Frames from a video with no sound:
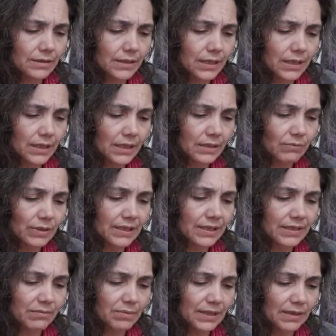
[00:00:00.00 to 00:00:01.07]
Right? We
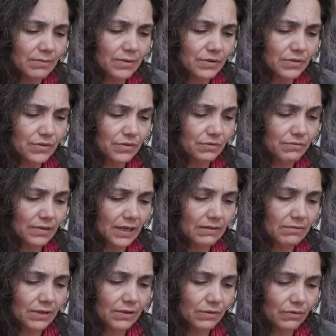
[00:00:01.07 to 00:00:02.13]
need to be able to
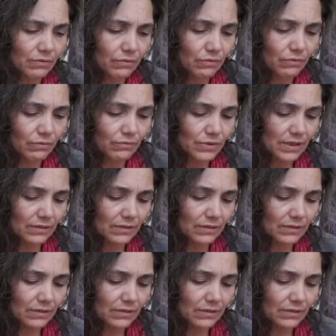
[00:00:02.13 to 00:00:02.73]
survive on our own.